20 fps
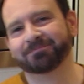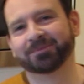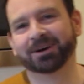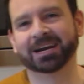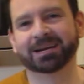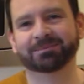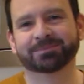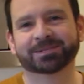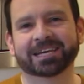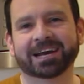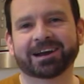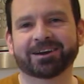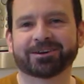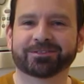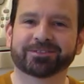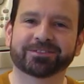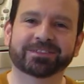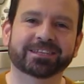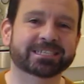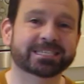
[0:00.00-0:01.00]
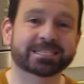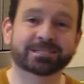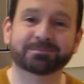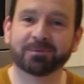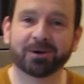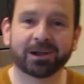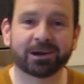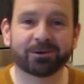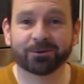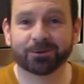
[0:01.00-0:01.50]
My name is Gareth and this is my
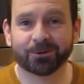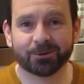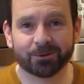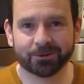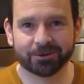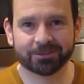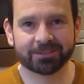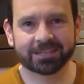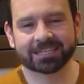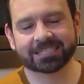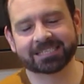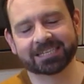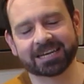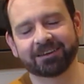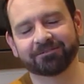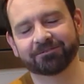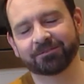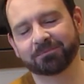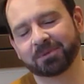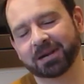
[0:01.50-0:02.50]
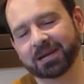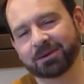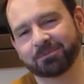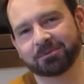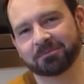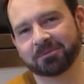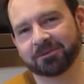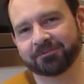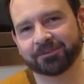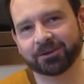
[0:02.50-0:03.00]
little corner of the internet for playing with
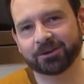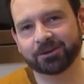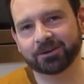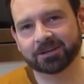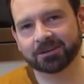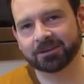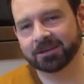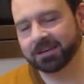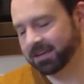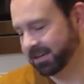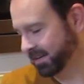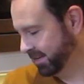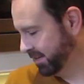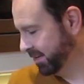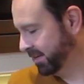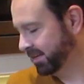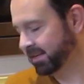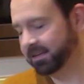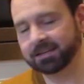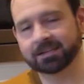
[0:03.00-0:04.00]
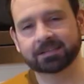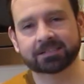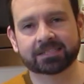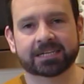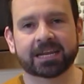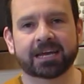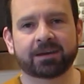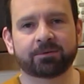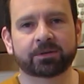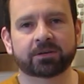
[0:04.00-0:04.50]
my food.
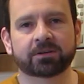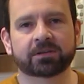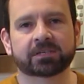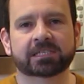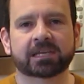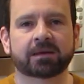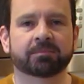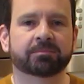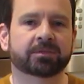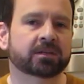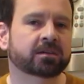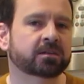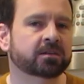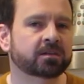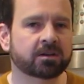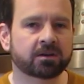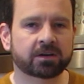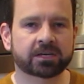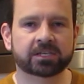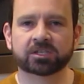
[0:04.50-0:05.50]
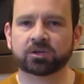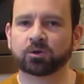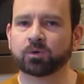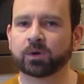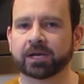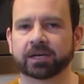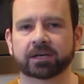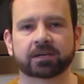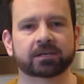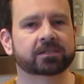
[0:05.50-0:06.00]
Today we're doing something nice,
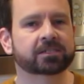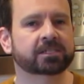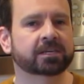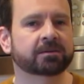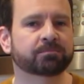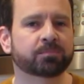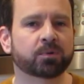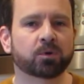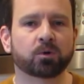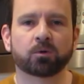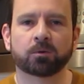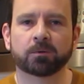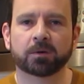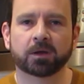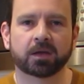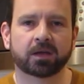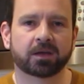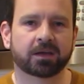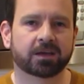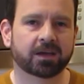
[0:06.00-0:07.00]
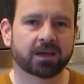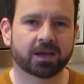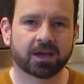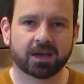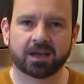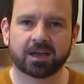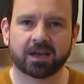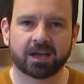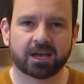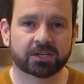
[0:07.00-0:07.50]
quick, simple,
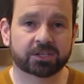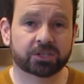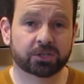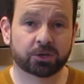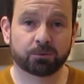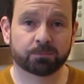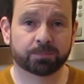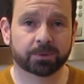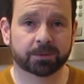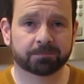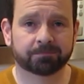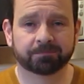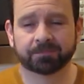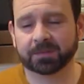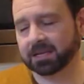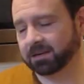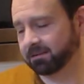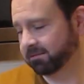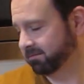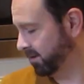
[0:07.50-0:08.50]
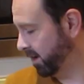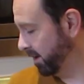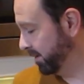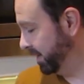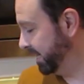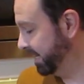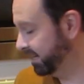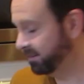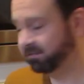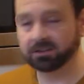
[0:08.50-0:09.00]
a soup. I
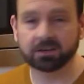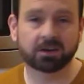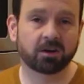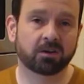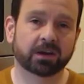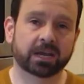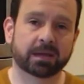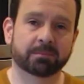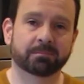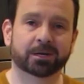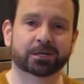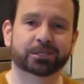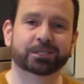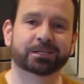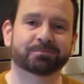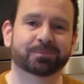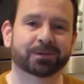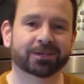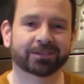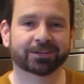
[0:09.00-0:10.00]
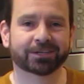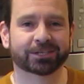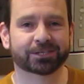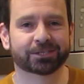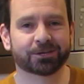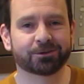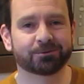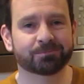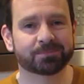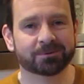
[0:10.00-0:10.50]
mean, you can't get much simpler than a
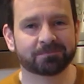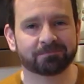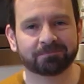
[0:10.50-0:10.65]
soup.